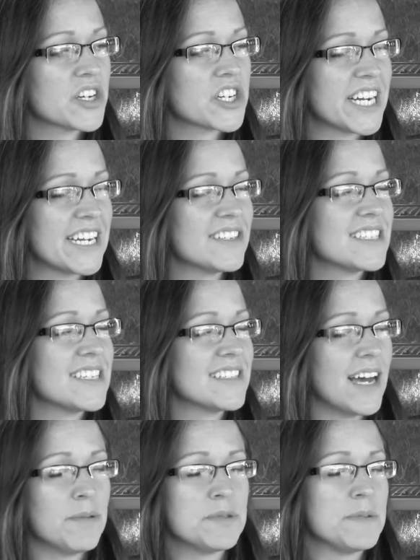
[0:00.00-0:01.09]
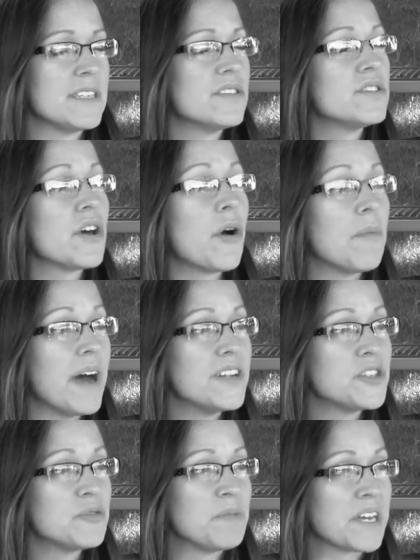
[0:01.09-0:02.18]
Cradles has helped me so much
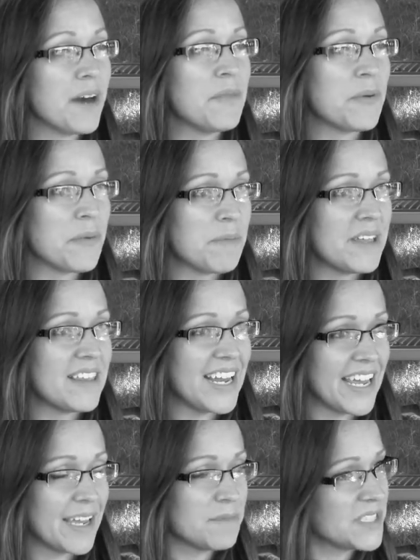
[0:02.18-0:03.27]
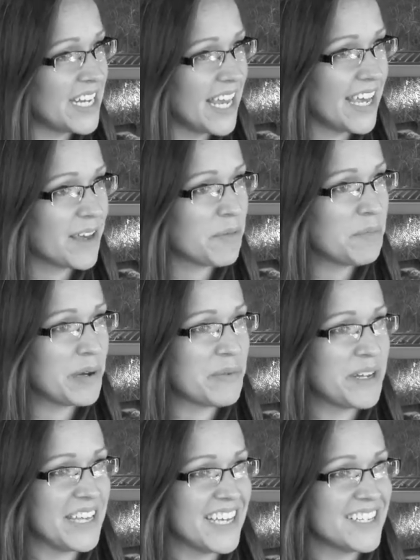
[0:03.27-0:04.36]
become the woman that I am today, but
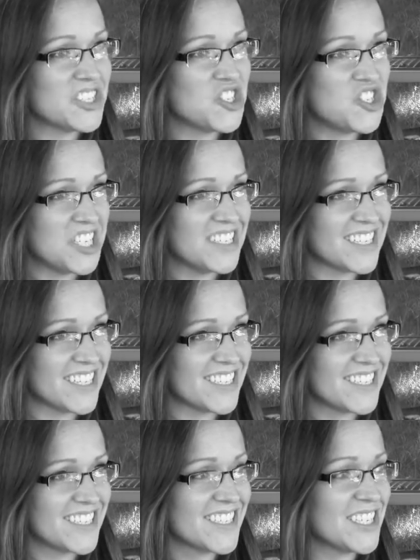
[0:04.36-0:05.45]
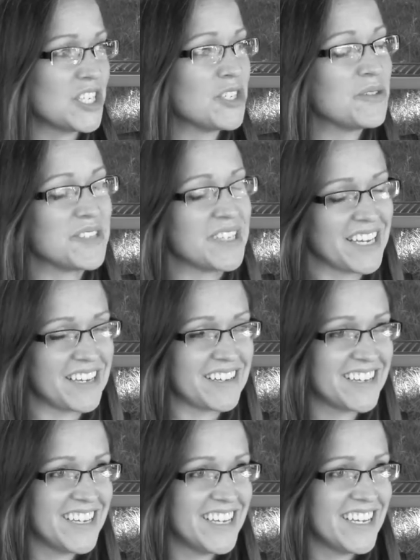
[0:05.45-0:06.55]
really it's Jesus using
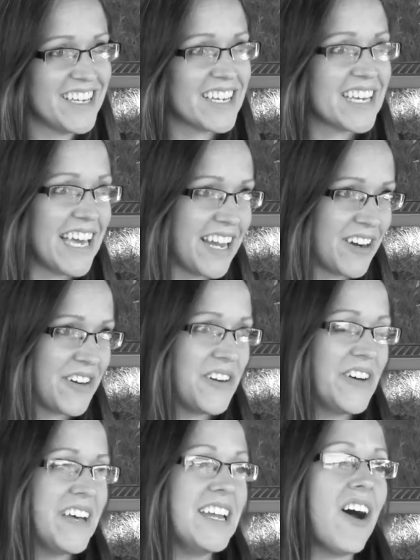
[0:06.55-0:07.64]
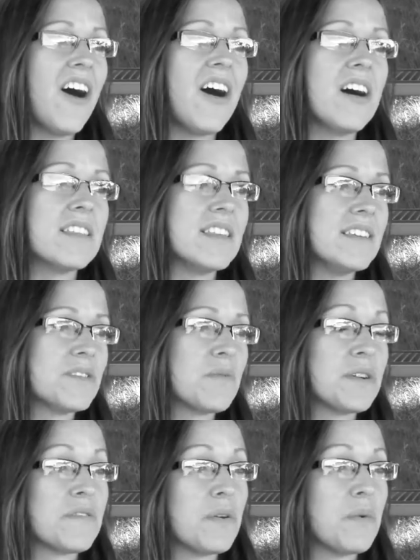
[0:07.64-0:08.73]
Carol and all of these
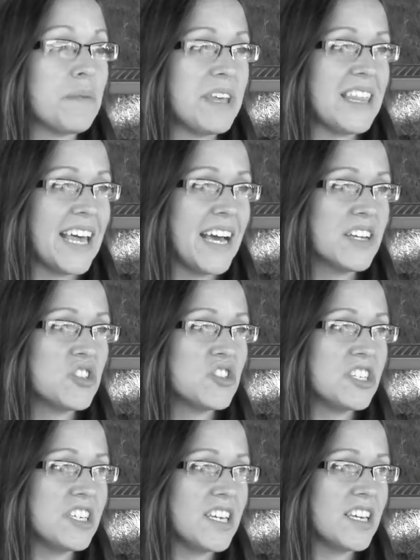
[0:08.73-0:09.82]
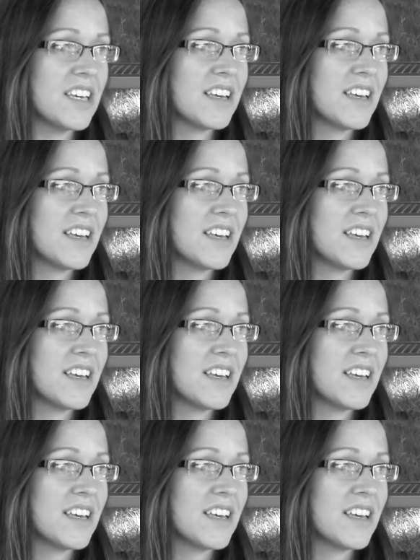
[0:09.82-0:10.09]
wonderful women that she